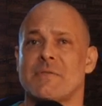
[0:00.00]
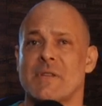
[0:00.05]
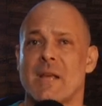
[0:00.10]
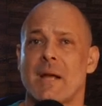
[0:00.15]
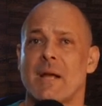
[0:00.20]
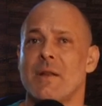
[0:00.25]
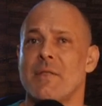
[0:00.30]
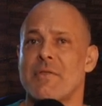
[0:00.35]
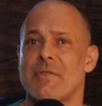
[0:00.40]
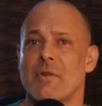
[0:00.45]

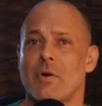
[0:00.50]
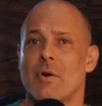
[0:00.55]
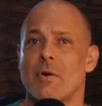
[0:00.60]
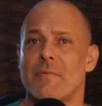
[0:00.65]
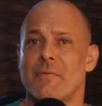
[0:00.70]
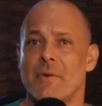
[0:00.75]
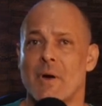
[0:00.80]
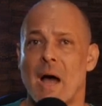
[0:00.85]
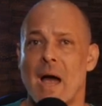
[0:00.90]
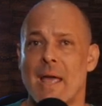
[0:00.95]
second and
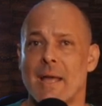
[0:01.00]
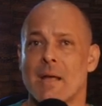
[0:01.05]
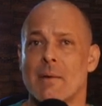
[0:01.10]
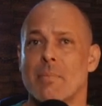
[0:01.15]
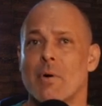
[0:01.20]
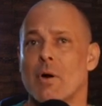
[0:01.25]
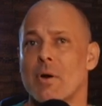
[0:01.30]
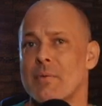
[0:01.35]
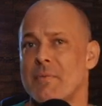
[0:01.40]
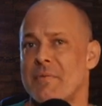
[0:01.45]
third for
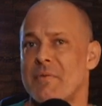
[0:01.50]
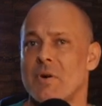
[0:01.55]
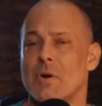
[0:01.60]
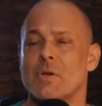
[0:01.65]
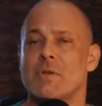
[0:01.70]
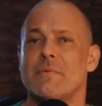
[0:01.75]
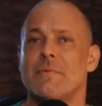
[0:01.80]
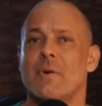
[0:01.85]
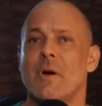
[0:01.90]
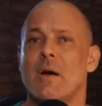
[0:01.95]
Eichenberg and
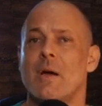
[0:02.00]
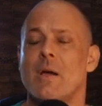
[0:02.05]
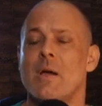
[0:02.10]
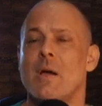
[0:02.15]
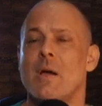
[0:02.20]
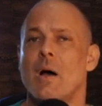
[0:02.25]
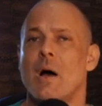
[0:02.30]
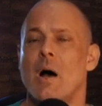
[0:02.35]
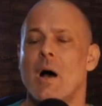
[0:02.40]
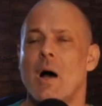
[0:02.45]
first for
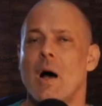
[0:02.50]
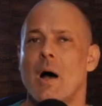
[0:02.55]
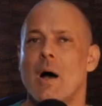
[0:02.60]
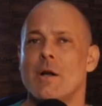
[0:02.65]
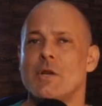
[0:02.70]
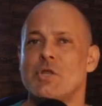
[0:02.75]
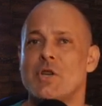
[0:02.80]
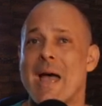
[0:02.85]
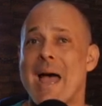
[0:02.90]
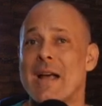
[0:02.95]

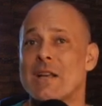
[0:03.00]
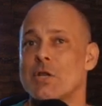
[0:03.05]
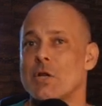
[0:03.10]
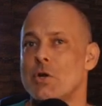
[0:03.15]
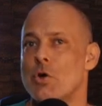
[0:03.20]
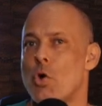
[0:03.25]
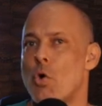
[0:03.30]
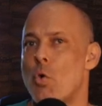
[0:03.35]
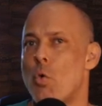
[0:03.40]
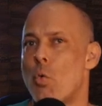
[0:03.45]
uh, Jackson,